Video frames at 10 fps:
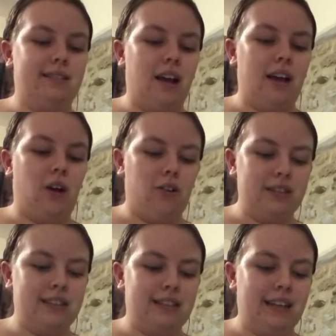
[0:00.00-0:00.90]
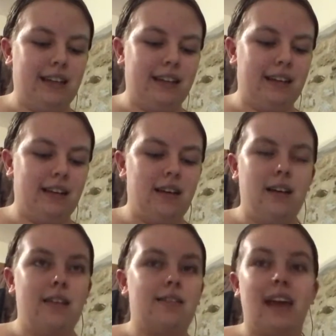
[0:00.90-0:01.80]
Like, honestly,
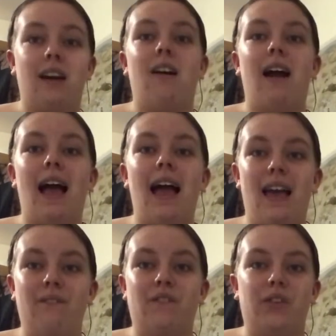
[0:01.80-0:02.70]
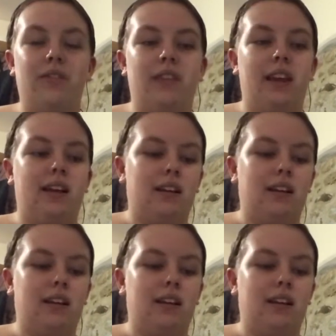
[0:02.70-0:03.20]
they are everything.